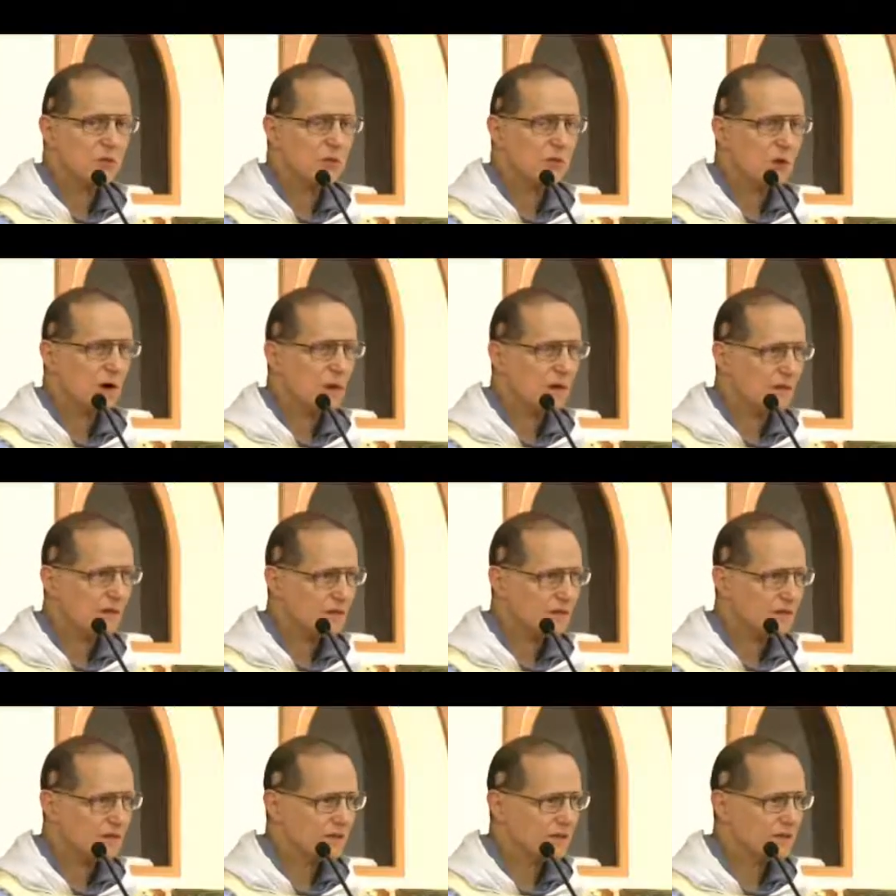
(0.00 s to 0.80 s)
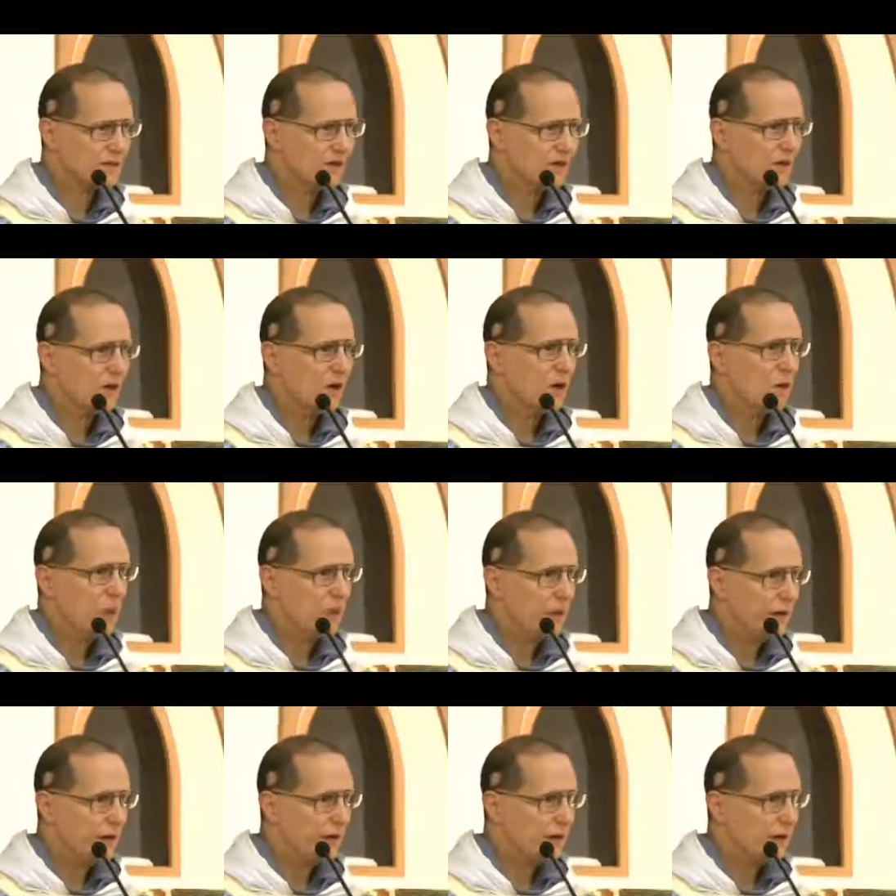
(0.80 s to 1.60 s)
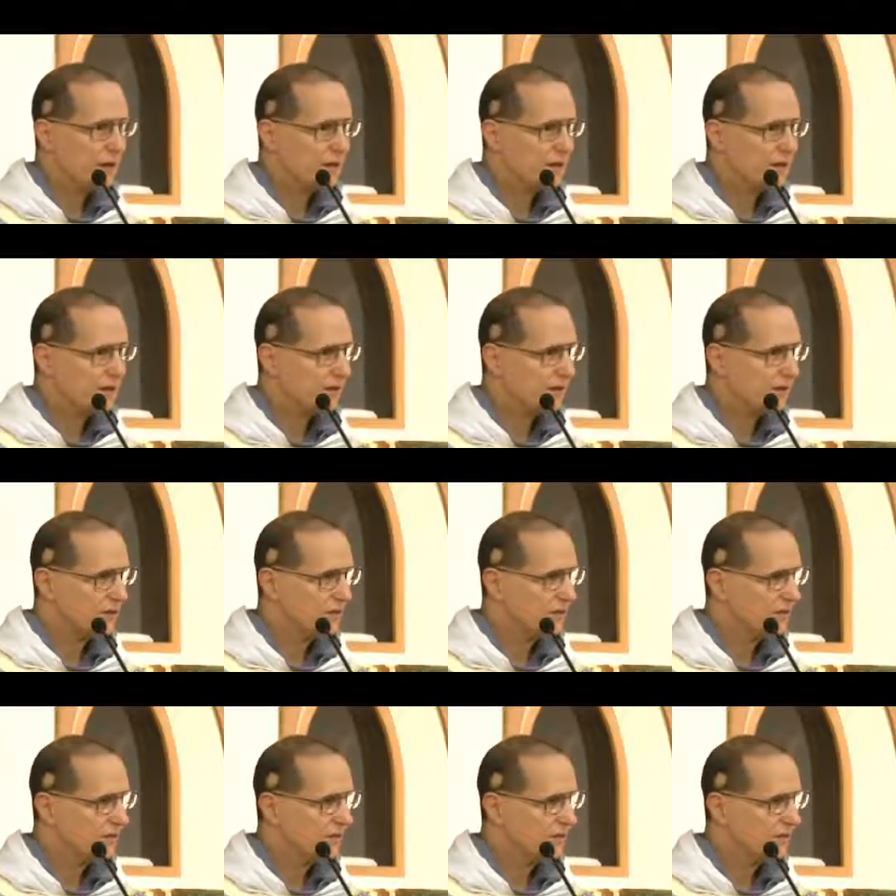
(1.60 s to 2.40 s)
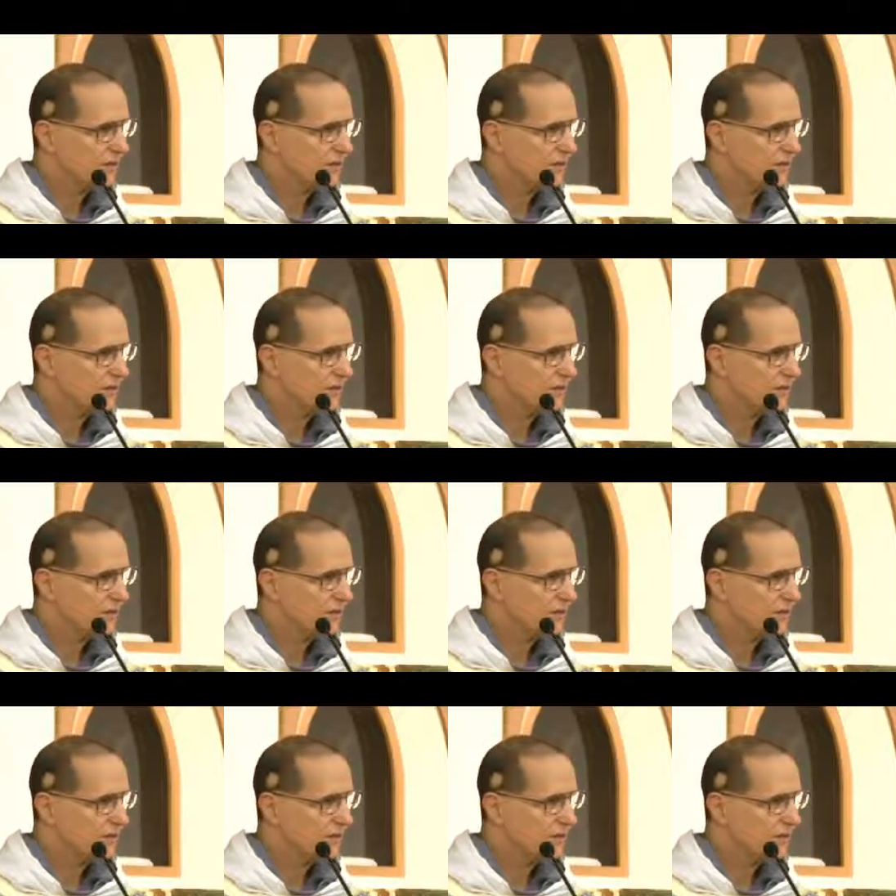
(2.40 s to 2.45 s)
to all of us. We are her children.